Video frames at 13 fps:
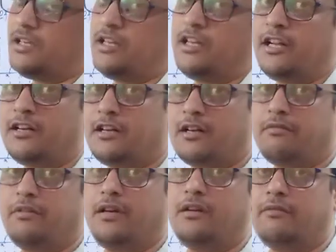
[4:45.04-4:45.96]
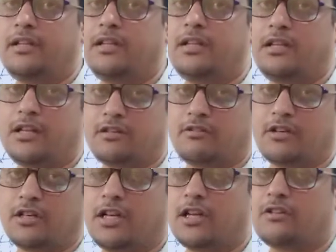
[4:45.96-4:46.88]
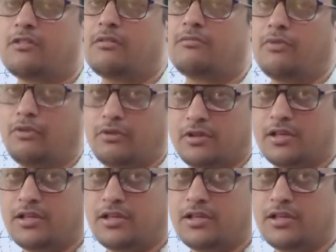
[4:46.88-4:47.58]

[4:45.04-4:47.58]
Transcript: electric field with electron volt.